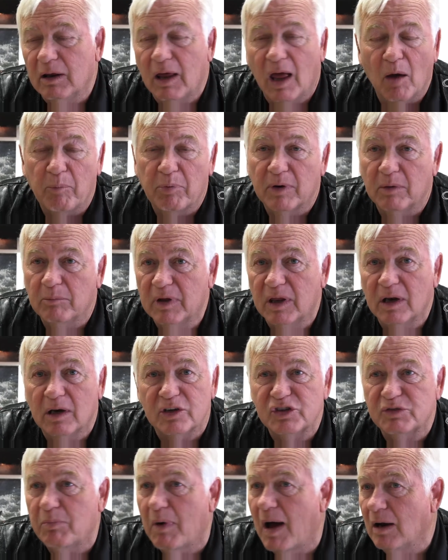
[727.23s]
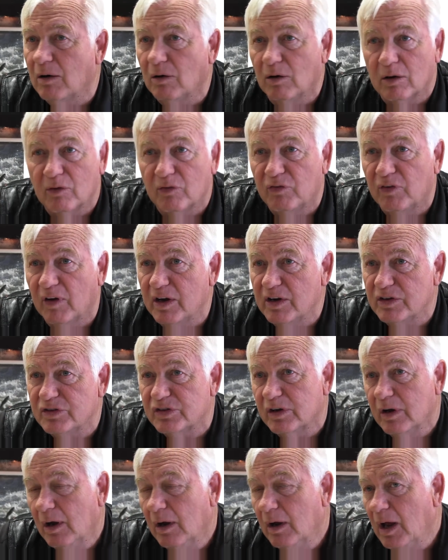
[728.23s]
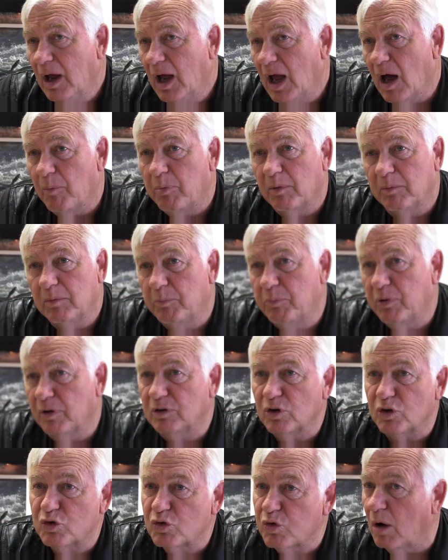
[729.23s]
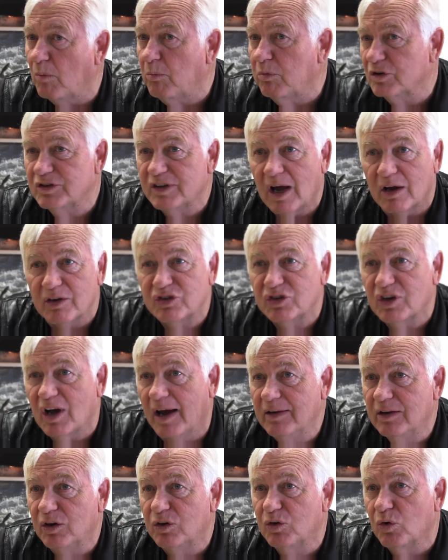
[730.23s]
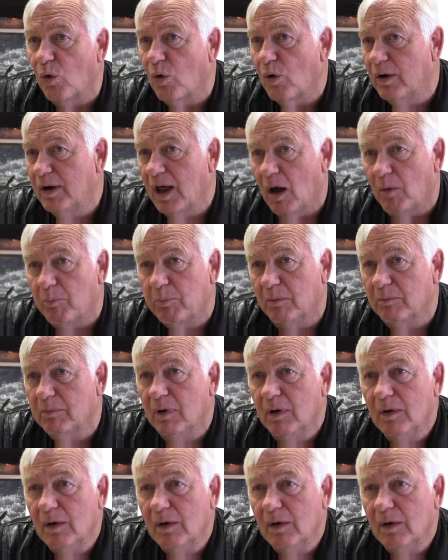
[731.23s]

Helping them get a smile on their face, help them to put their troubles outside the door and help them